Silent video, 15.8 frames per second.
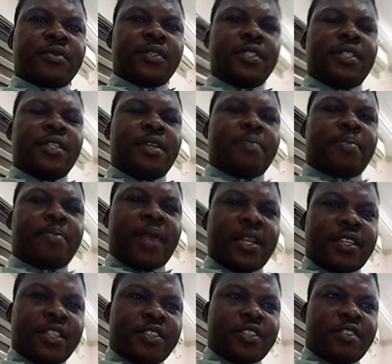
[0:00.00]
the
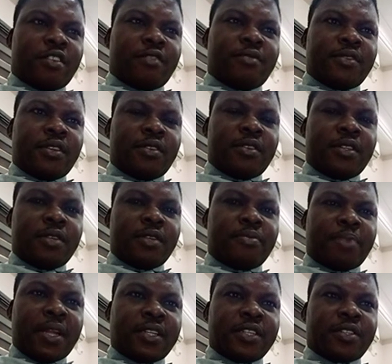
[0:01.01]
practice
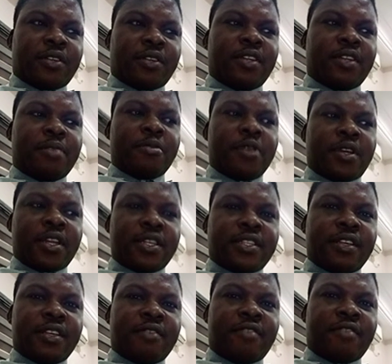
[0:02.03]
of
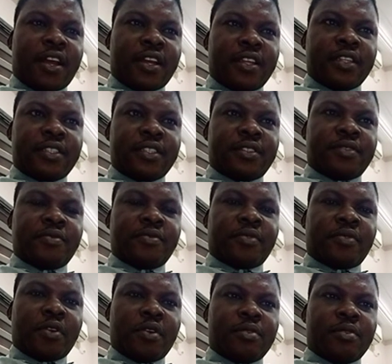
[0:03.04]
democracy varies
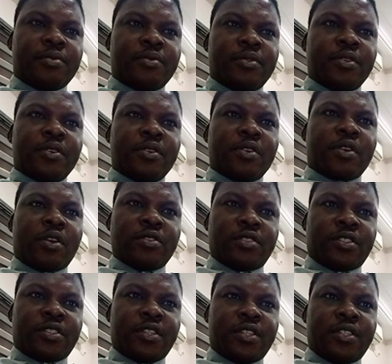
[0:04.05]
from
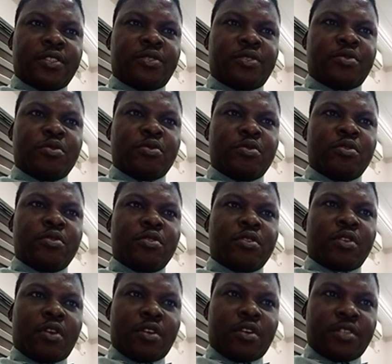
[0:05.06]
countries to
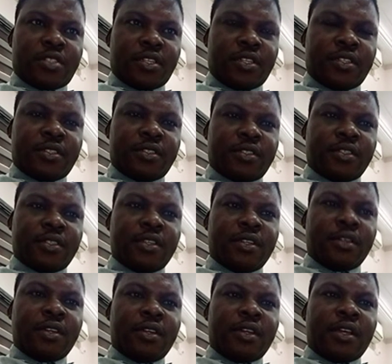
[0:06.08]
countries,
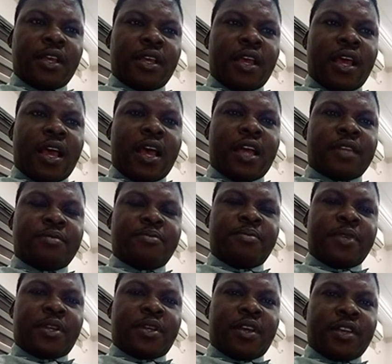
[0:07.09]
and
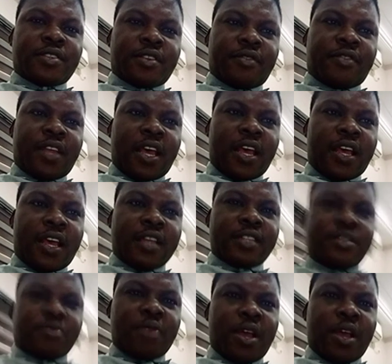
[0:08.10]
because of
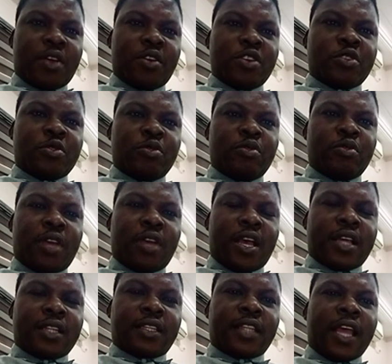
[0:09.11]
that, we are going to look
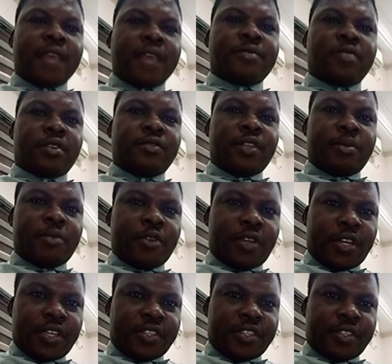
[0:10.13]
at types of
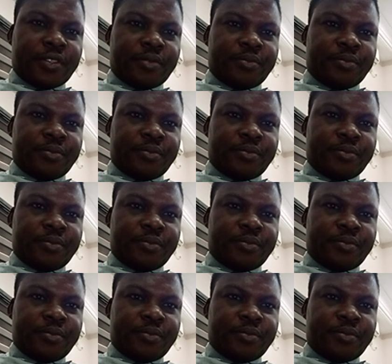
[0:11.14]
democracy.